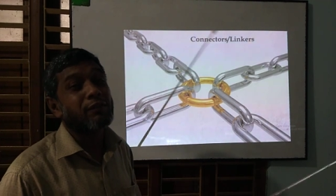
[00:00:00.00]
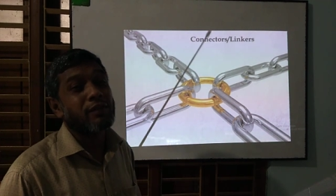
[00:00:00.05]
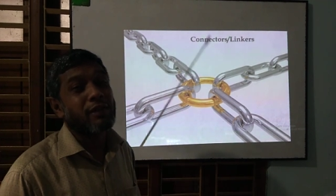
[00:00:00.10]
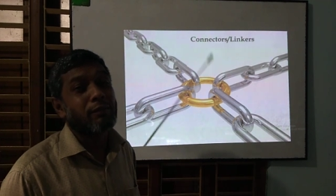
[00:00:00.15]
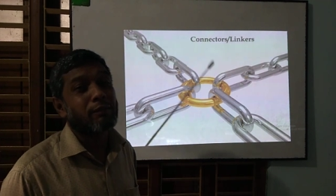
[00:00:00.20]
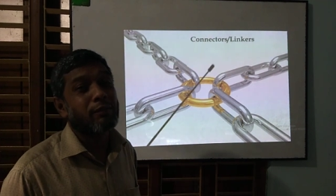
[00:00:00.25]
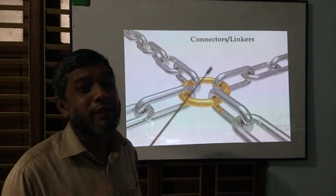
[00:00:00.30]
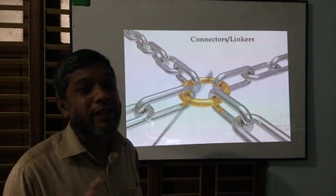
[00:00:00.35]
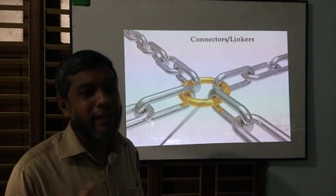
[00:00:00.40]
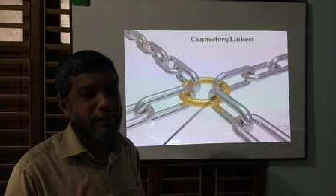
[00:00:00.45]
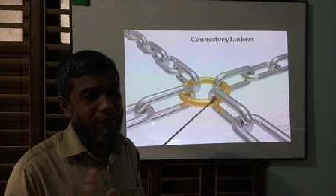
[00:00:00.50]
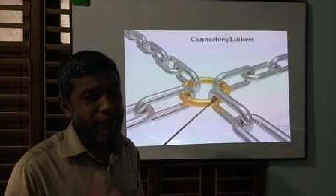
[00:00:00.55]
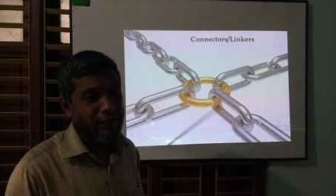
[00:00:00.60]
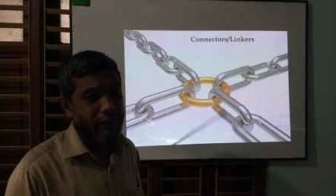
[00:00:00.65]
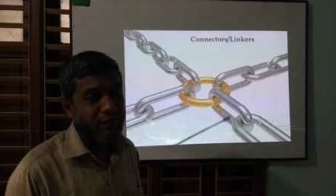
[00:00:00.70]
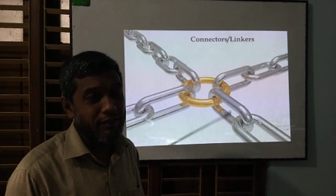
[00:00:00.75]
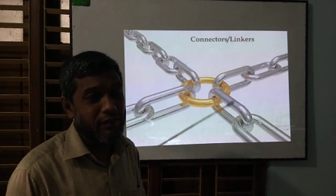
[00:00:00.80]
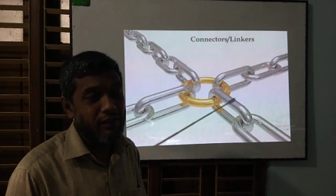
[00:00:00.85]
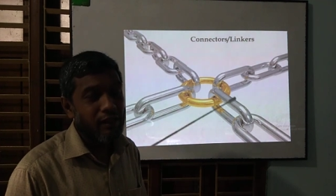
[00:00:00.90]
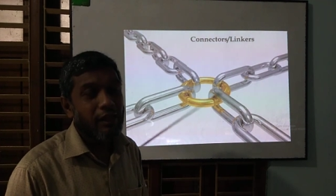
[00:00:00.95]
some
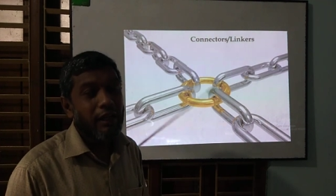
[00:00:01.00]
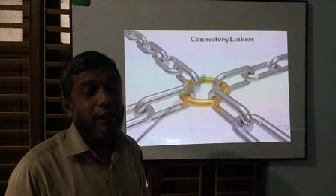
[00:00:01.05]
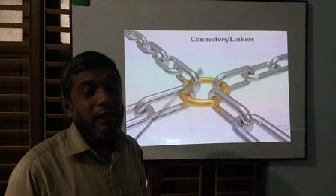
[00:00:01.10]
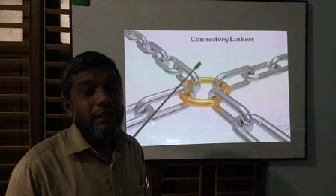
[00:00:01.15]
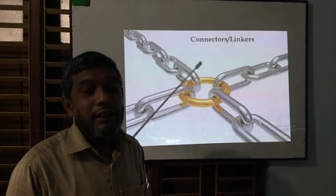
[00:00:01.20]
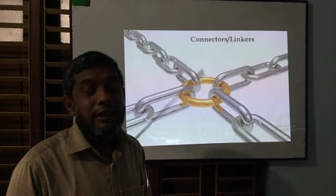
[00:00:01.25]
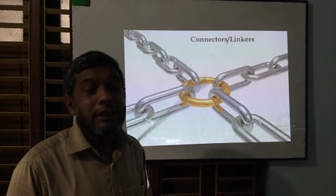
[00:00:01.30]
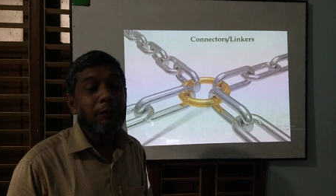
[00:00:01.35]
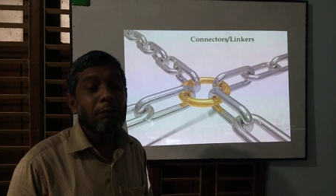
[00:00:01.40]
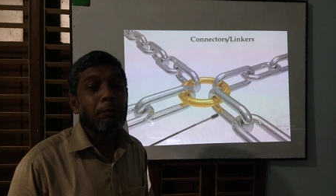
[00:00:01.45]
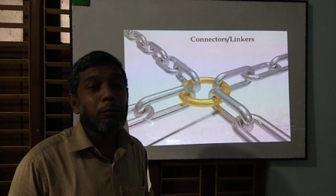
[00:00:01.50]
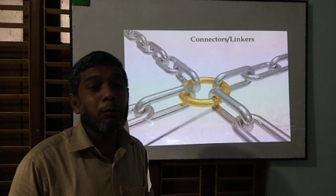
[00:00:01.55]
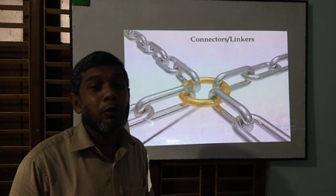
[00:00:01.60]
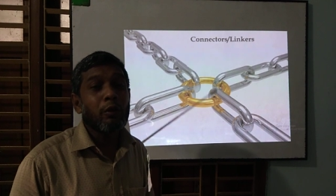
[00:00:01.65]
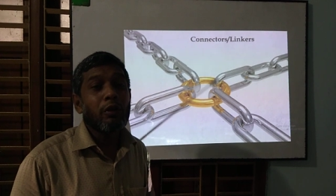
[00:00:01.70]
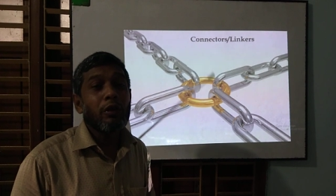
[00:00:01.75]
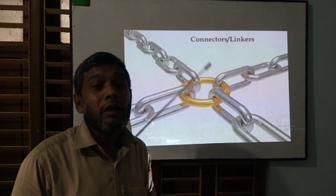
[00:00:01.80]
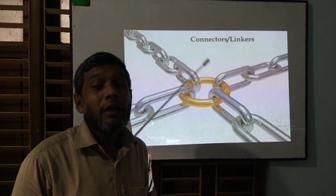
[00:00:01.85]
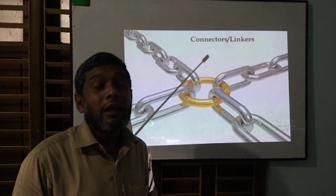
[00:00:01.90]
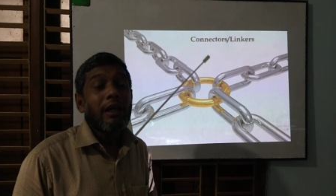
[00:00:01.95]
techniques, if
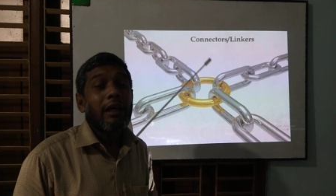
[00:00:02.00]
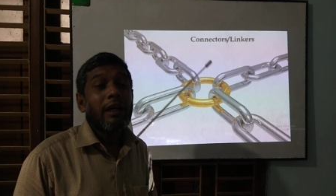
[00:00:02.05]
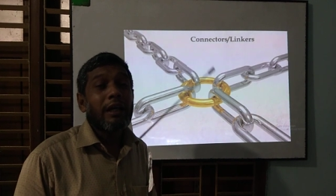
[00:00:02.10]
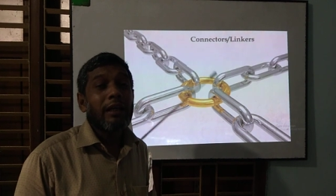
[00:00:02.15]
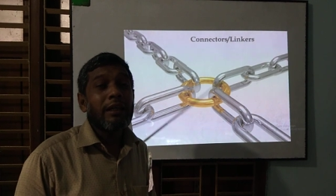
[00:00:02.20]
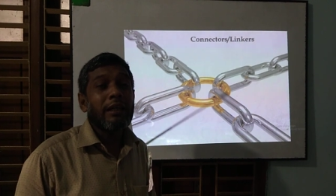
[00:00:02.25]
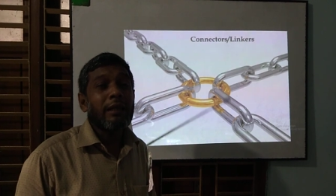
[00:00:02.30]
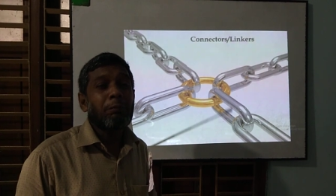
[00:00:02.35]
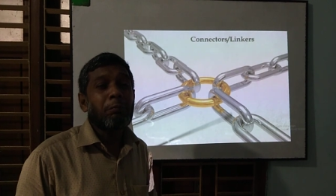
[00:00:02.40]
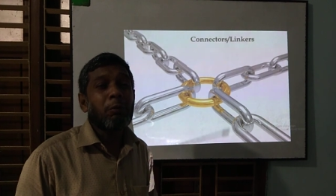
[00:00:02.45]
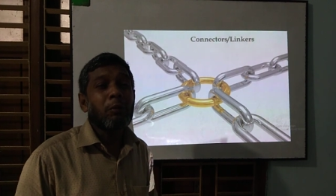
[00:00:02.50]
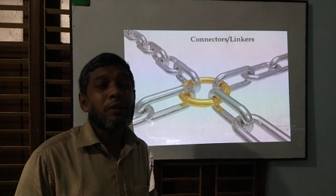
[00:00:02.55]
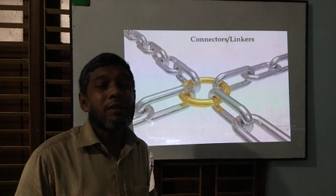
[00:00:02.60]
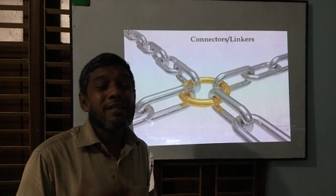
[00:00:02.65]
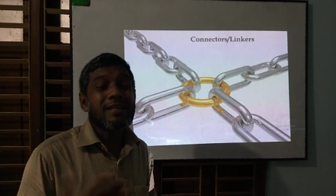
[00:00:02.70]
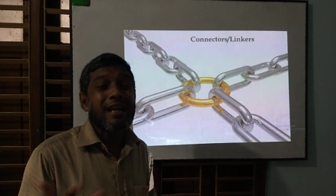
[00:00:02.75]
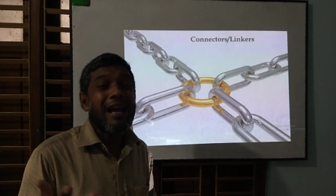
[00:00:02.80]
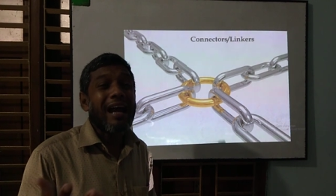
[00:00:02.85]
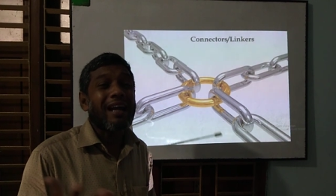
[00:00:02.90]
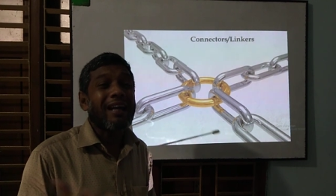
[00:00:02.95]
we
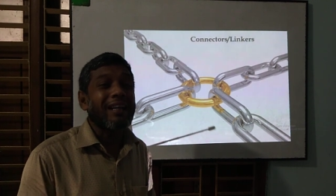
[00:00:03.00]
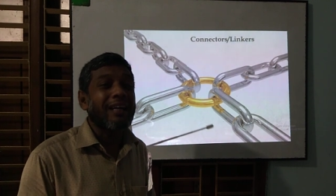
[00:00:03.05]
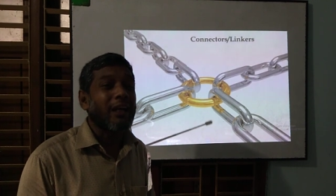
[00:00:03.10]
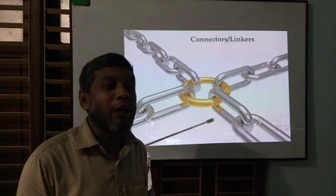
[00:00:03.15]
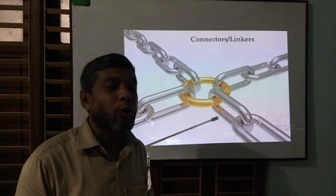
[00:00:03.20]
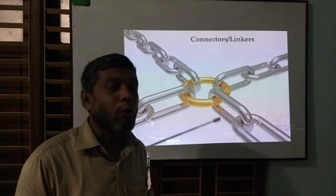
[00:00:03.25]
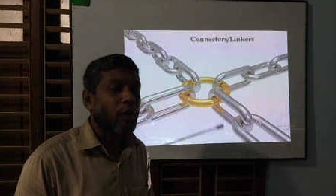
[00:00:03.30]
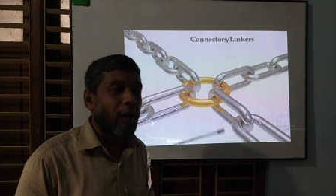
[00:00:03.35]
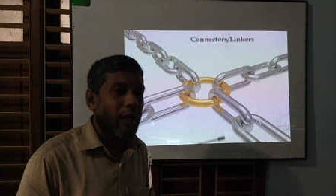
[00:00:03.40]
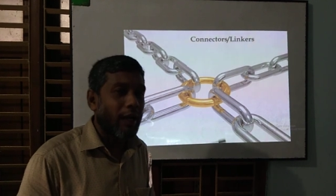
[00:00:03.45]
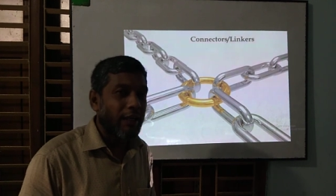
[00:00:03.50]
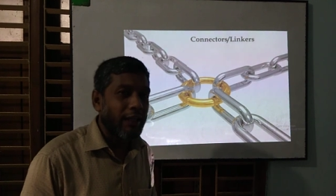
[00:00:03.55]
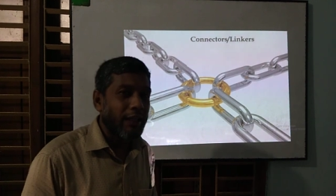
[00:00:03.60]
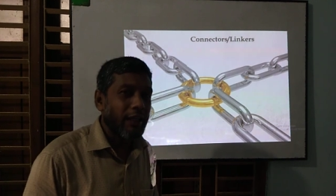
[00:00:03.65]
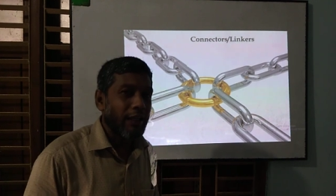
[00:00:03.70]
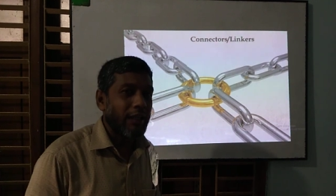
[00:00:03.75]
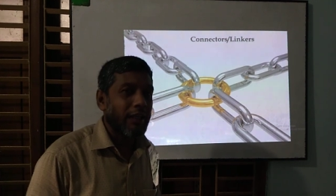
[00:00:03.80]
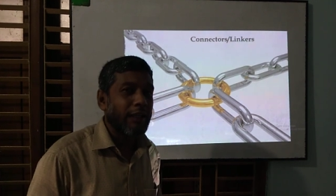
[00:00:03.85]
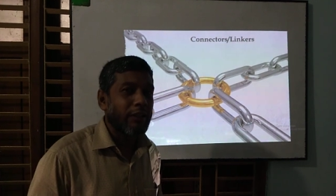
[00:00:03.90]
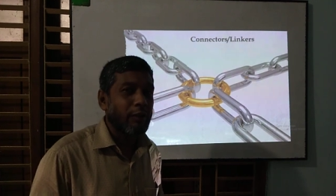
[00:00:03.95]
study regularly,
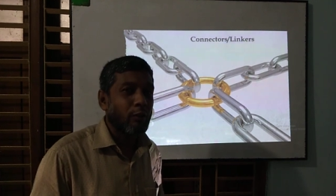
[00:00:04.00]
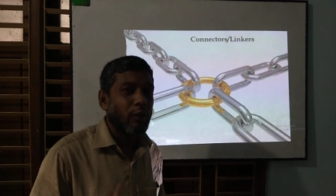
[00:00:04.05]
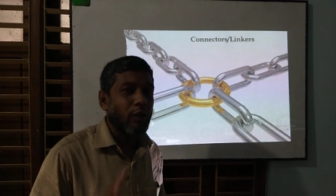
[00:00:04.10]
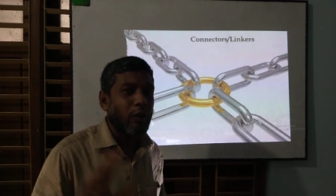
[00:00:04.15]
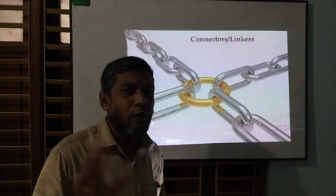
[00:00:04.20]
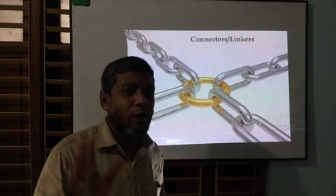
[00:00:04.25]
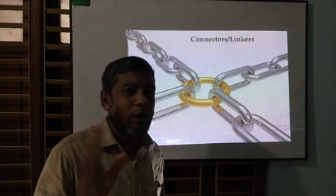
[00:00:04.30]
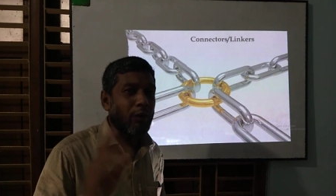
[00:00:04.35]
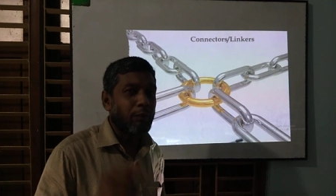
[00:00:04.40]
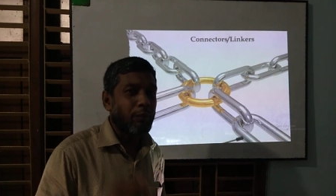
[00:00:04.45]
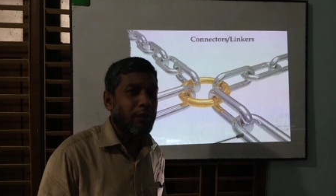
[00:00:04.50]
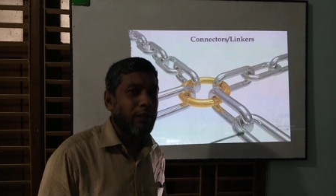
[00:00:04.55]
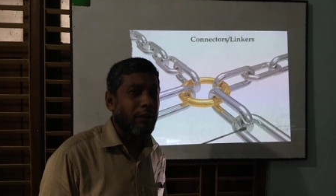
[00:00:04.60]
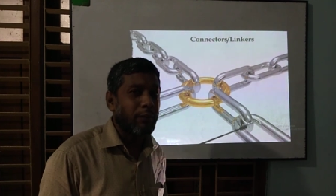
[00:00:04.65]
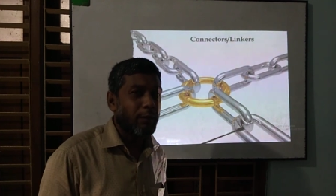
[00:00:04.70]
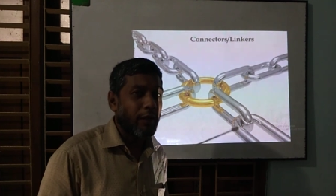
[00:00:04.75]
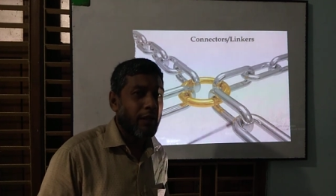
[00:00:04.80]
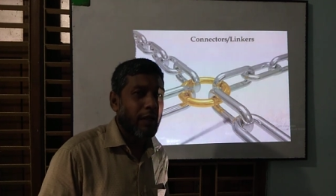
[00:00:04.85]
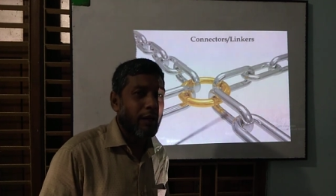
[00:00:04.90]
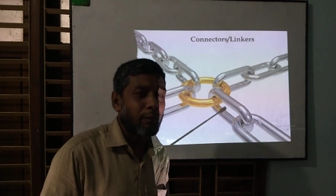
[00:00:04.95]
it will not be
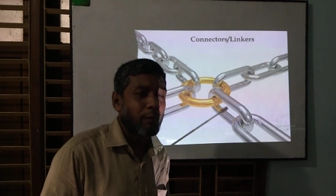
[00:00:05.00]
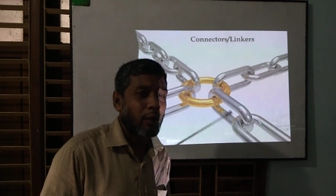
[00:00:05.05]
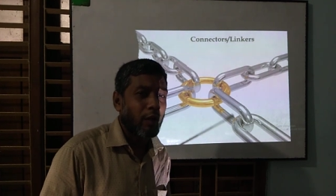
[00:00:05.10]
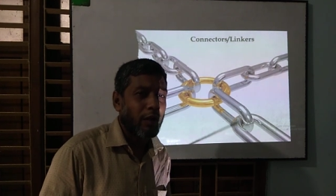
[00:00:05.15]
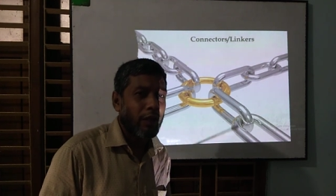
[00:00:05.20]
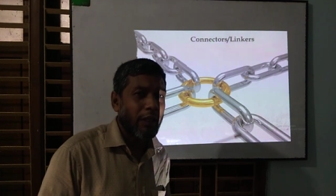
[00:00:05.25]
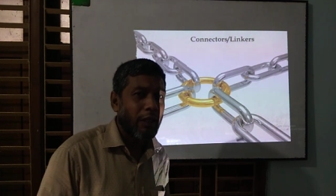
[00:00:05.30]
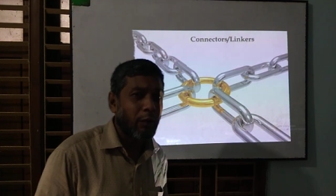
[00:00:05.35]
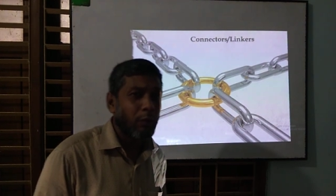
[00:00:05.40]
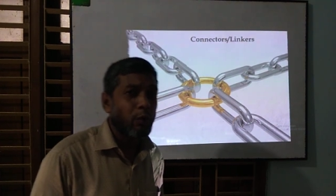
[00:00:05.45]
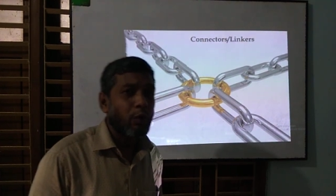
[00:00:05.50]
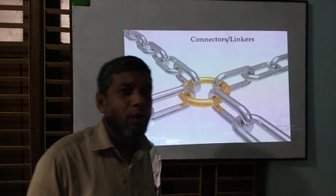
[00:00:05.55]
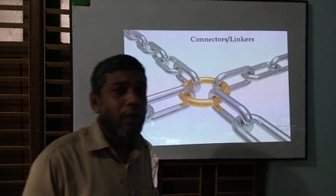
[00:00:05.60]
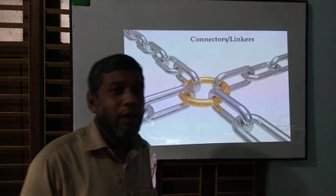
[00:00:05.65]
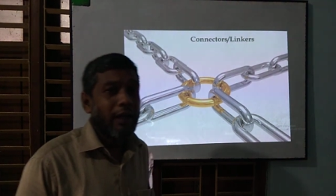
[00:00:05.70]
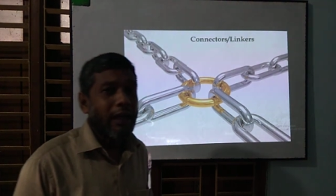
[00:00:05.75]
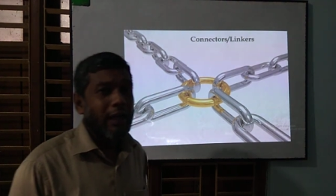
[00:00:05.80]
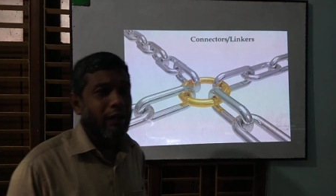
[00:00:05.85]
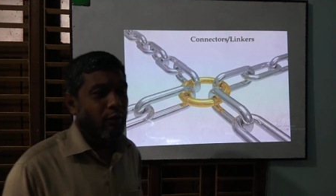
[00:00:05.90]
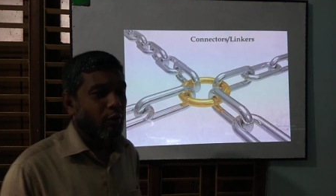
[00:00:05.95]
difficult for you
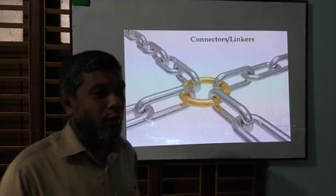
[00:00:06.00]
at